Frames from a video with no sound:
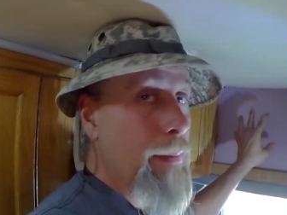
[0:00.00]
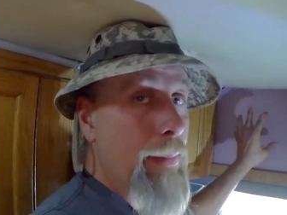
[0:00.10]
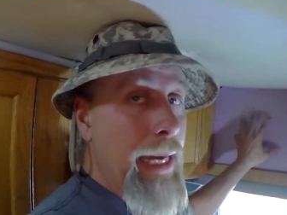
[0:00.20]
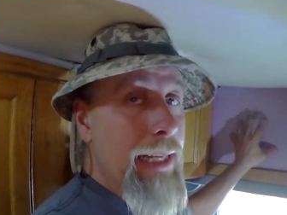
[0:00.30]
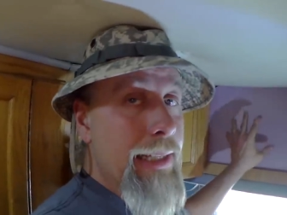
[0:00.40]

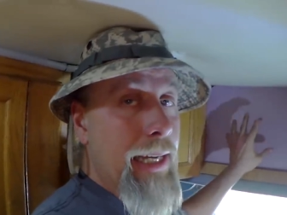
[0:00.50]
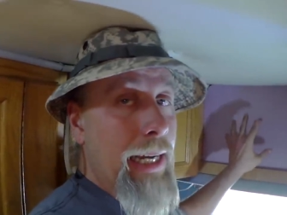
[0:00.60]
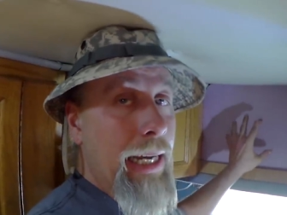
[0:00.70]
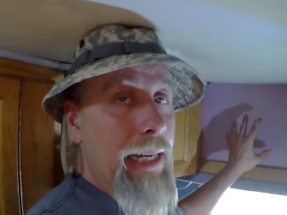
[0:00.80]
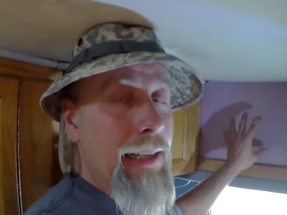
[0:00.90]

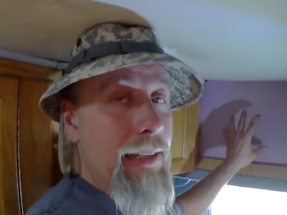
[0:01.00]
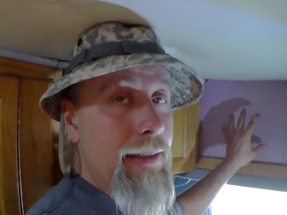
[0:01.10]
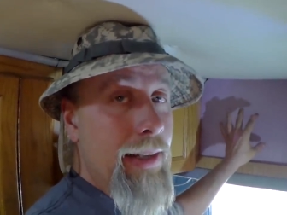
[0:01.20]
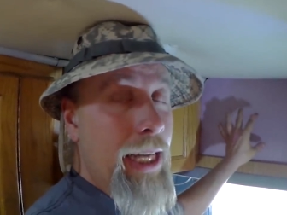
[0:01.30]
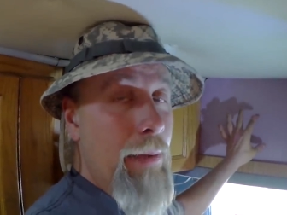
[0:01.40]
amazing
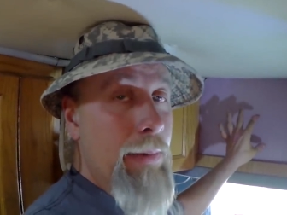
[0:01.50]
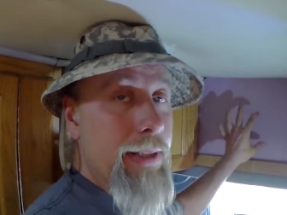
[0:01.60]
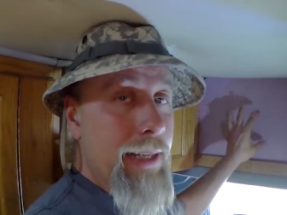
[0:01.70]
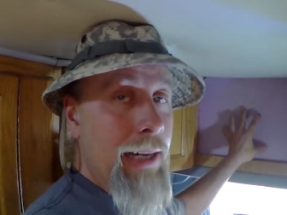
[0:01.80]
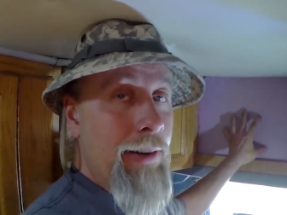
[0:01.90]
to keep the
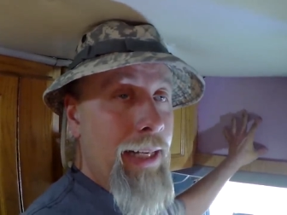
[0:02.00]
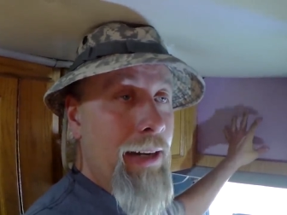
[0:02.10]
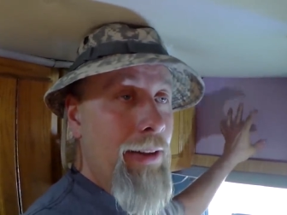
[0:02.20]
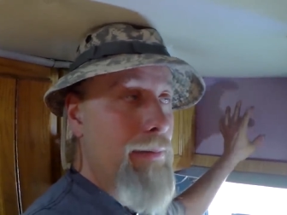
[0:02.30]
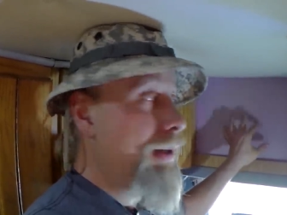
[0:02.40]
sound out, the